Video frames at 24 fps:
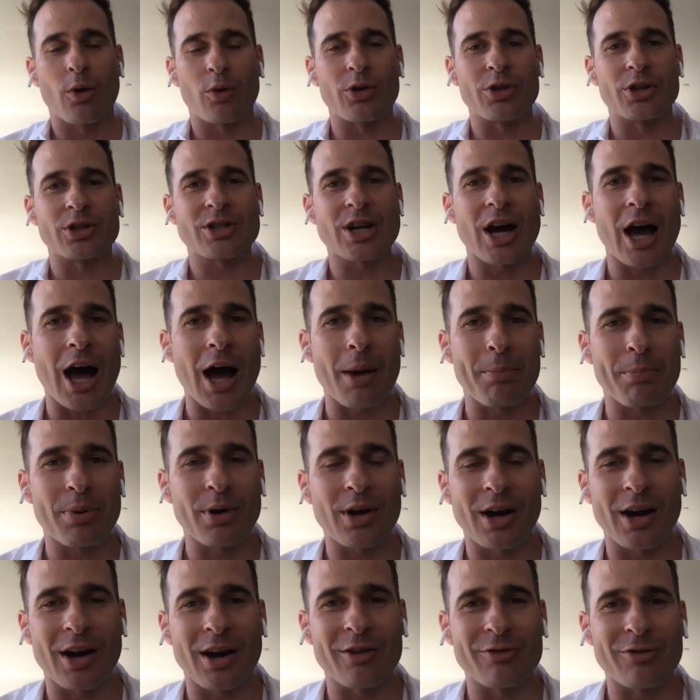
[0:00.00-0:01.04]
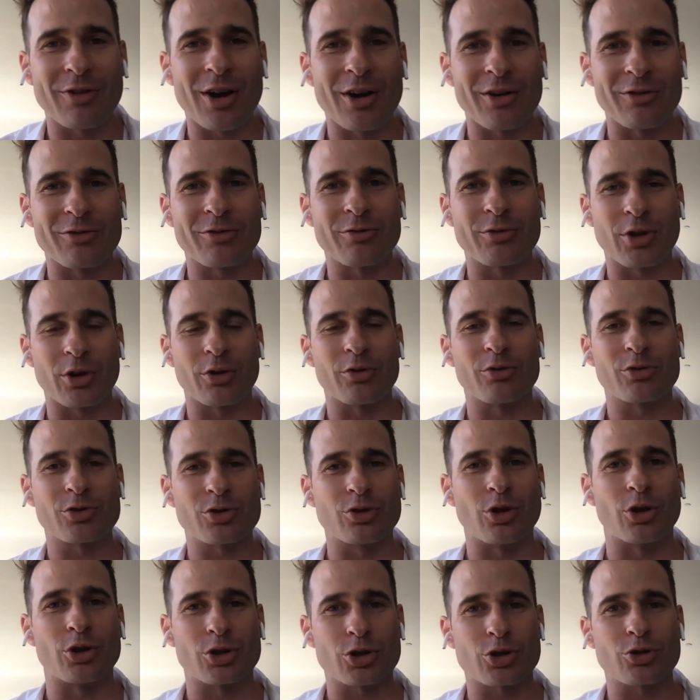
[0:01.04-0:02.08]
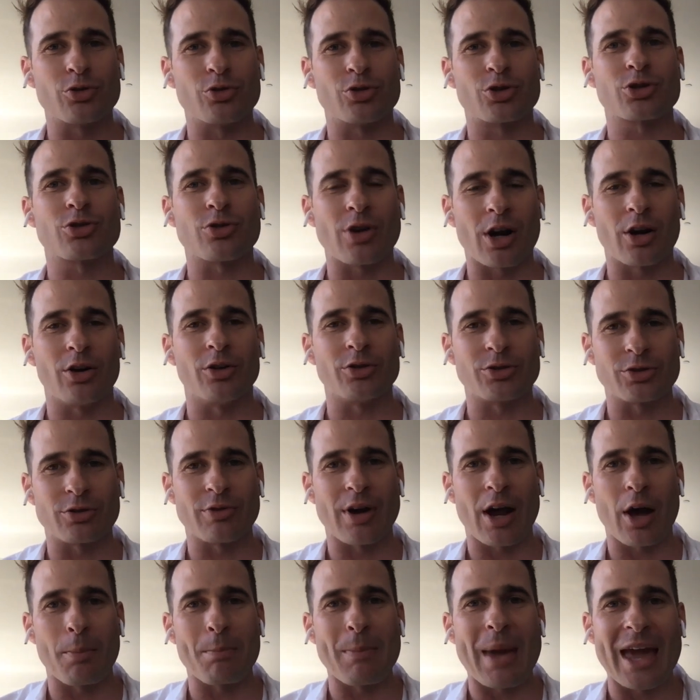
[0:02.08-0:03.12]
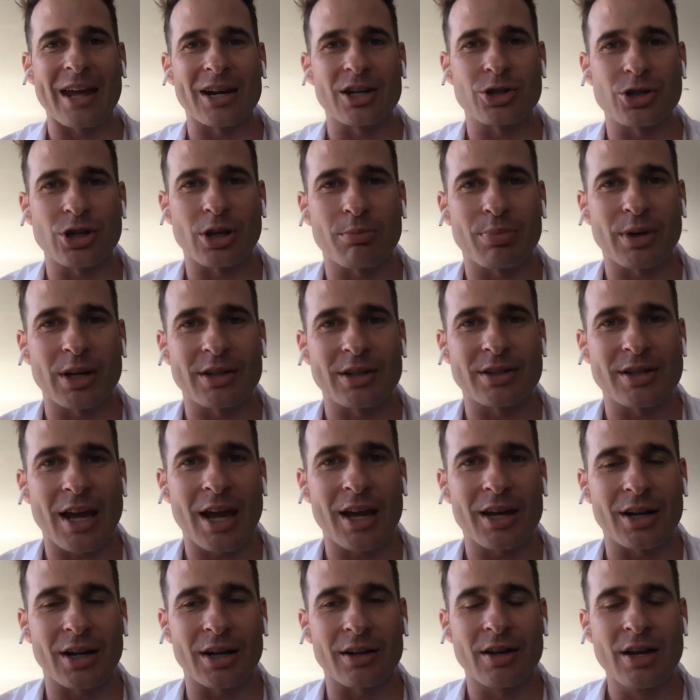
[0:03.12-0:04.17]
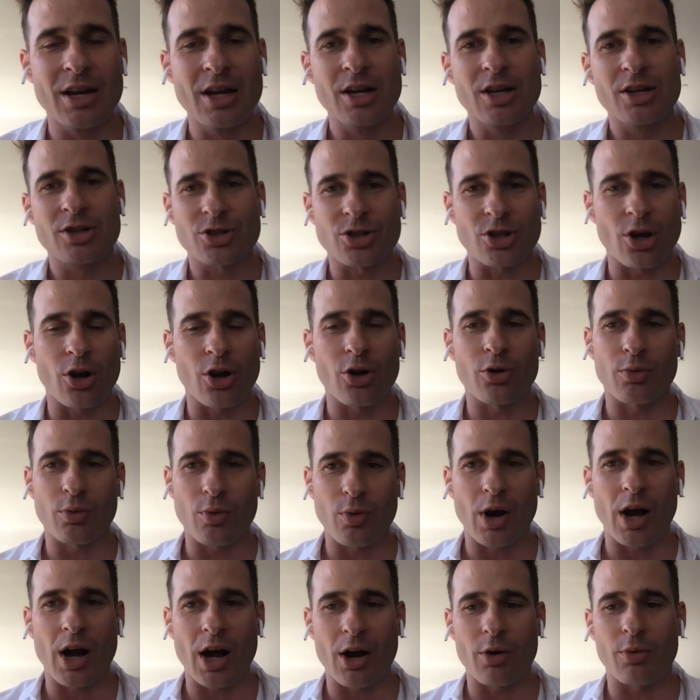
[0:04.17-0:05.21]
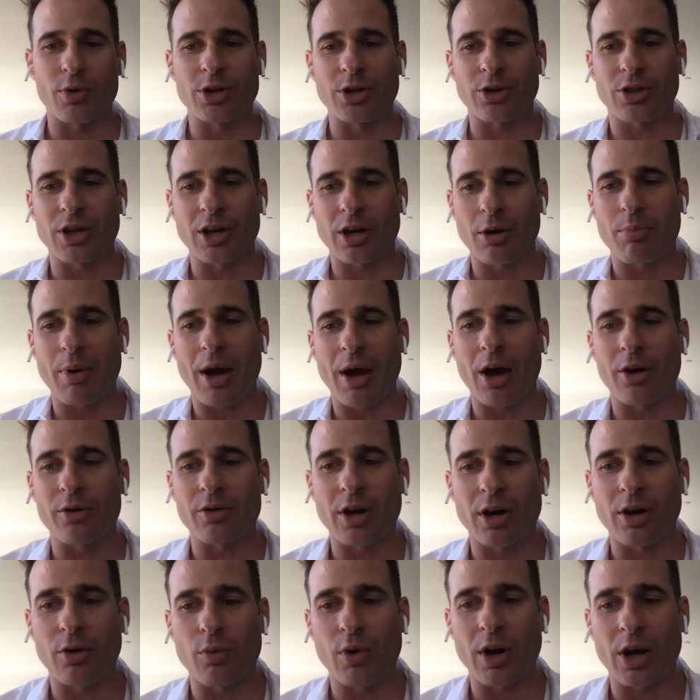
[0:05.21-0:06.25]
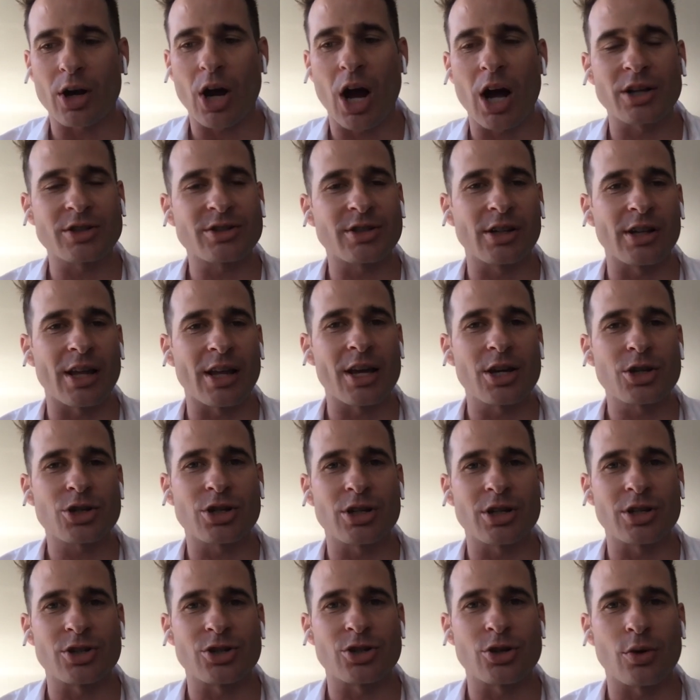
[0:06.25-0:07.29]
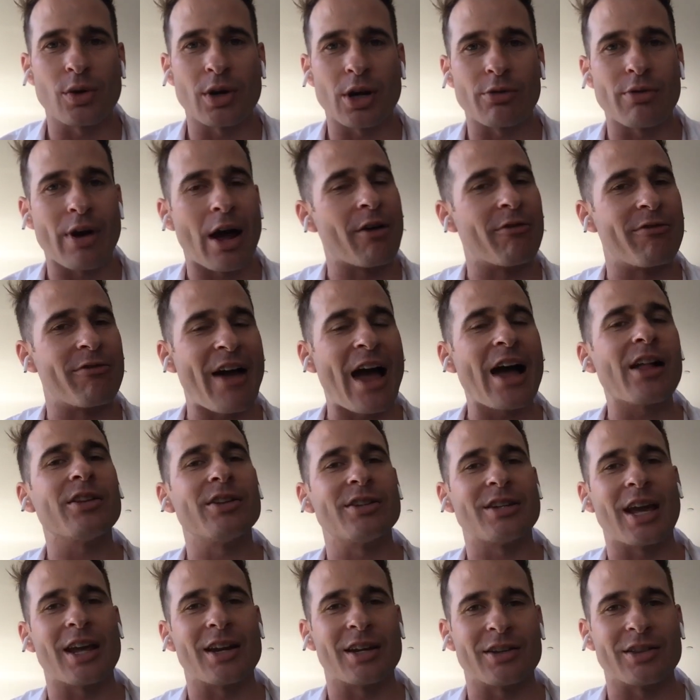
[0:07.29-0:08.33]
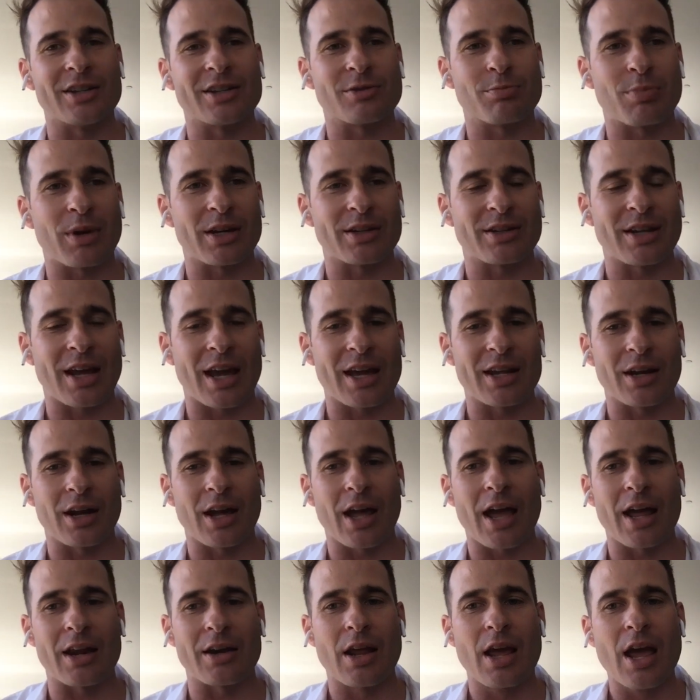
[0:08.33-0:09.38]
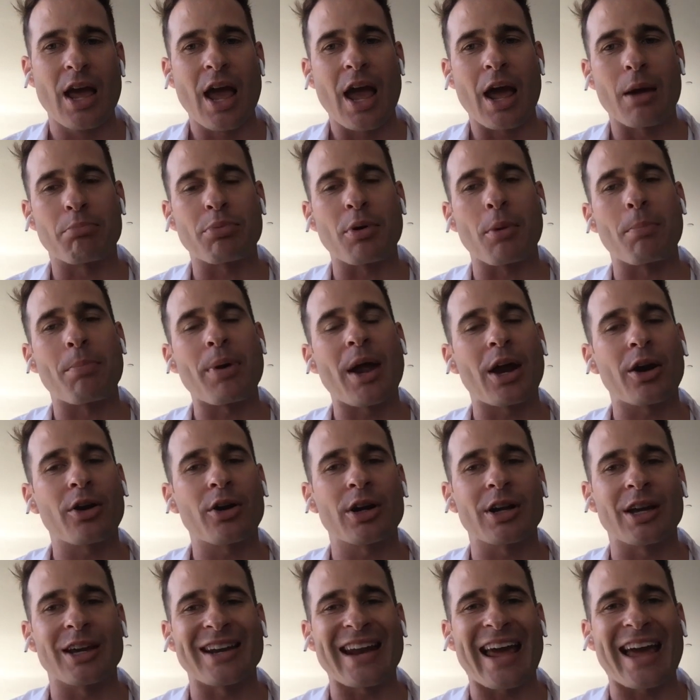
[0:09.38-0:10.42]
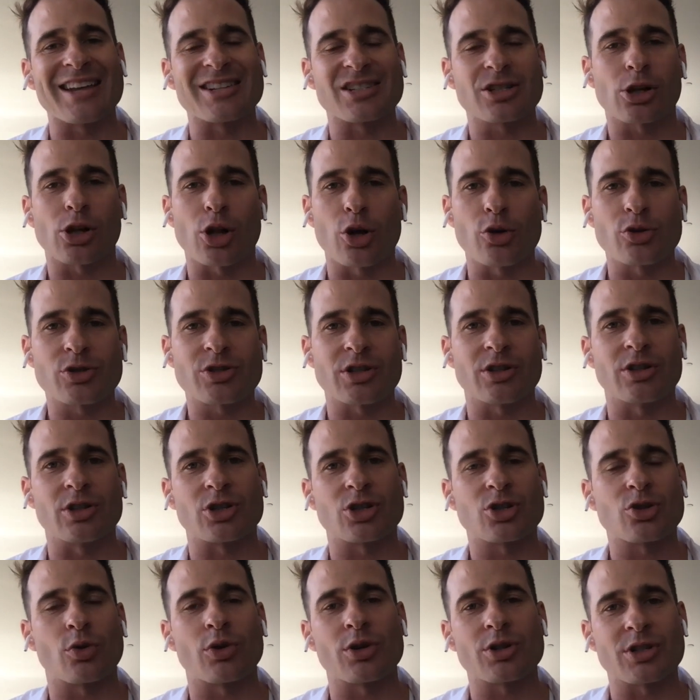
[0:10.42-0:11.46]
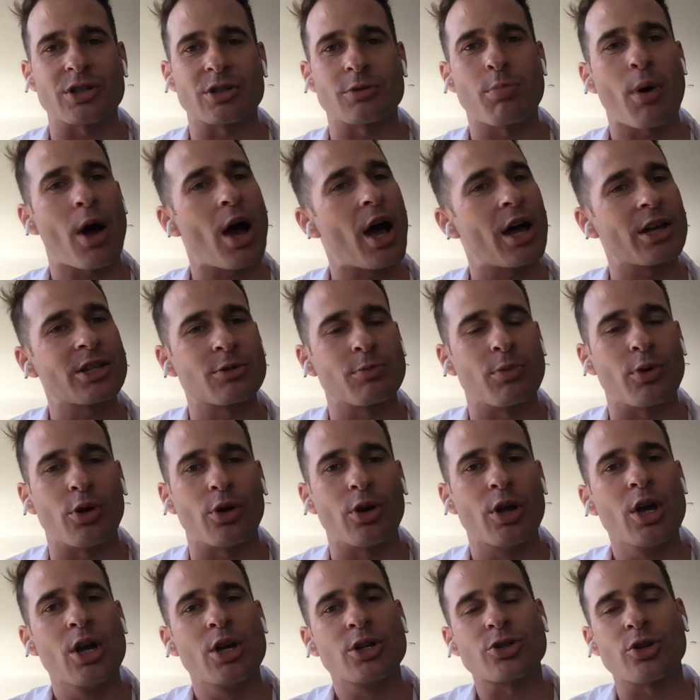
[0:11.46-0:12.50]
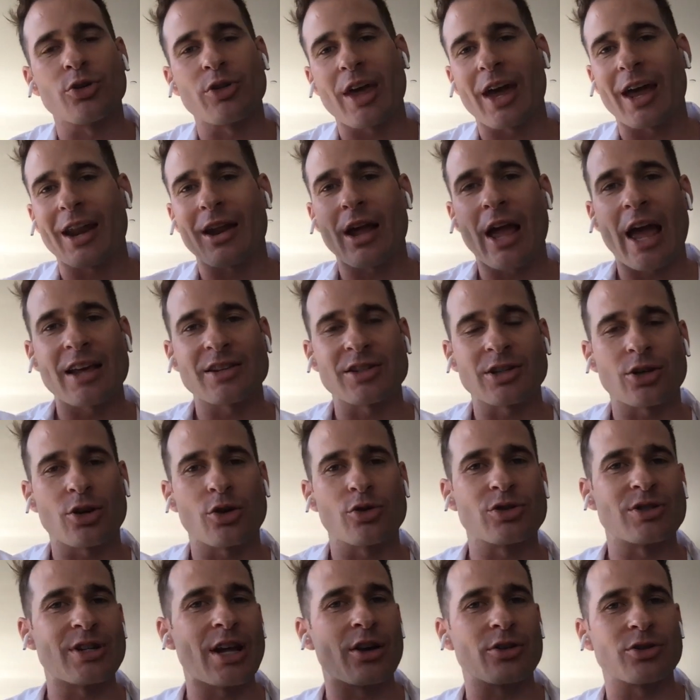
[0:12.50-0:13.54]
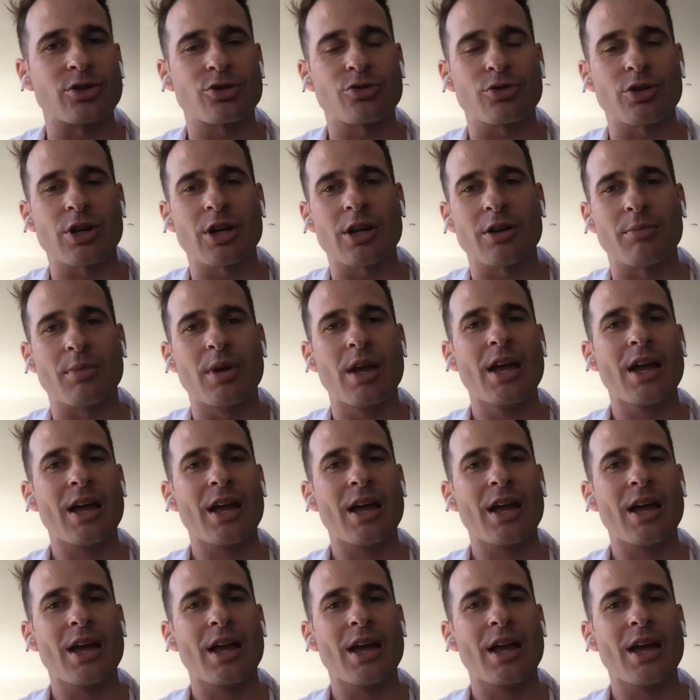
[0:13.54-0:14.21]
or the top of their true struggles around managing big data. So when you think about what Constellation is doing around validating this big data and preparing it as close to the source as possible so that as it goes downstream,